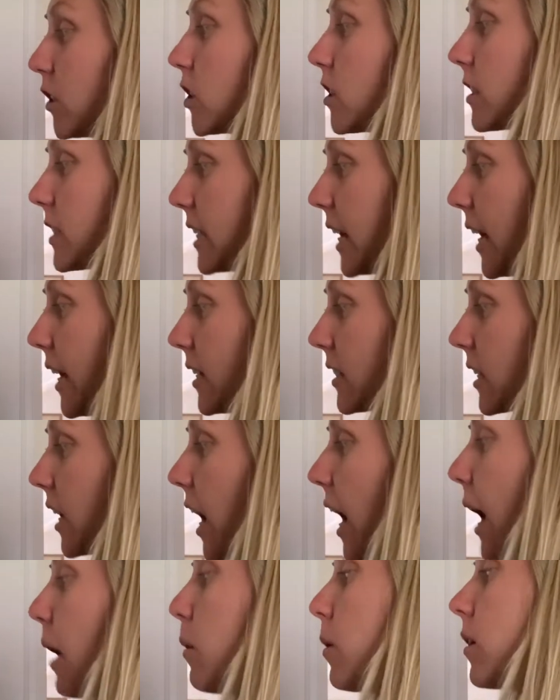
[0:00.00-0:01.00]
says
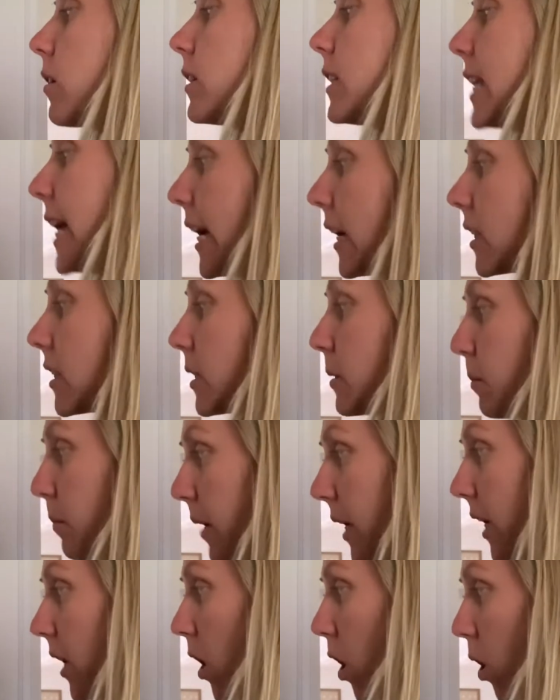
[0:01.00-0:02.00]
our next
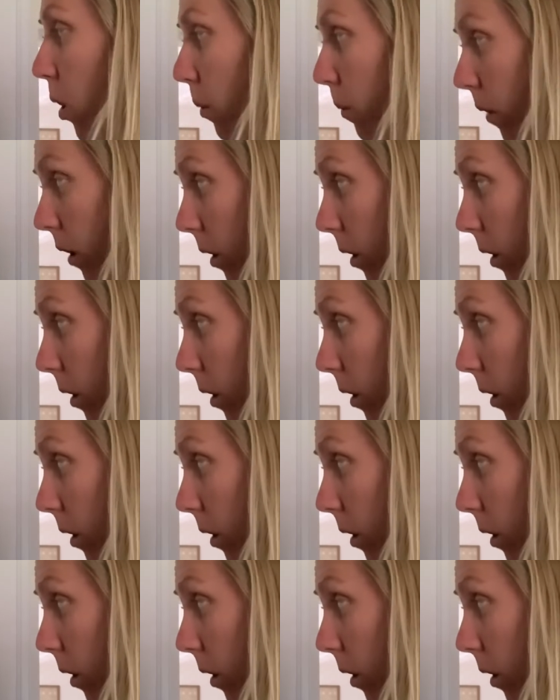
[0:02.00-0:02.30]
big homework